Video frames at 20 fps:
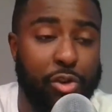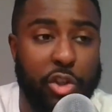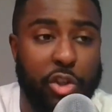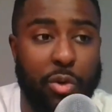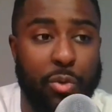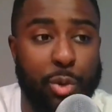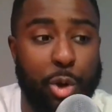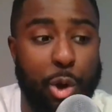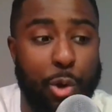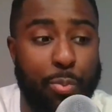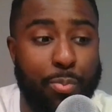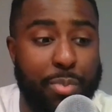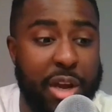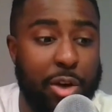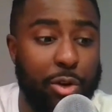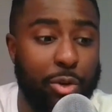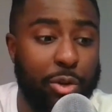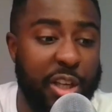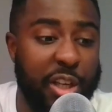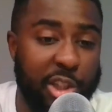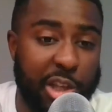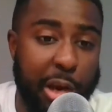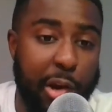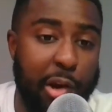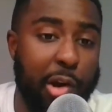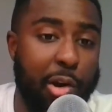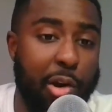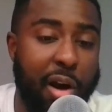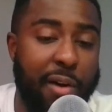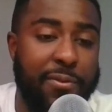So your middle
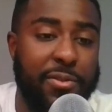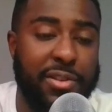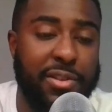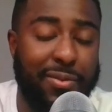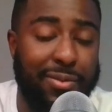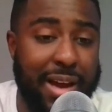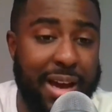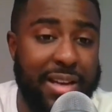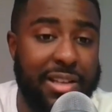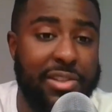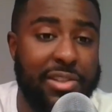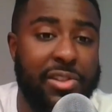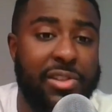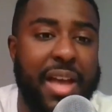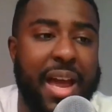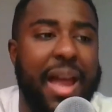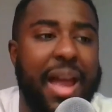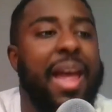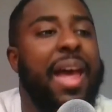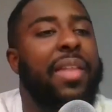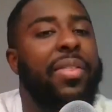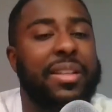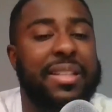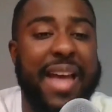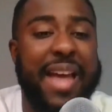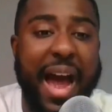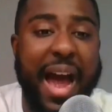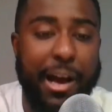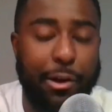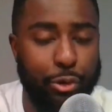interior offensive line is set. The
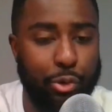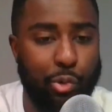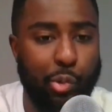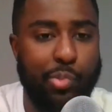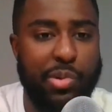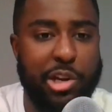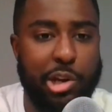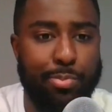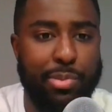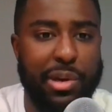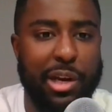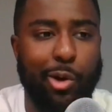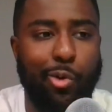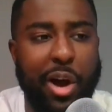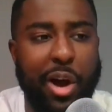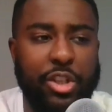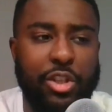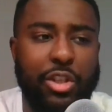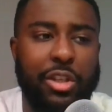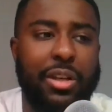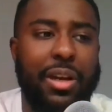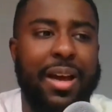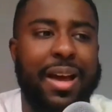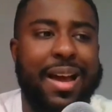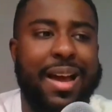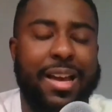tackles will be your big question.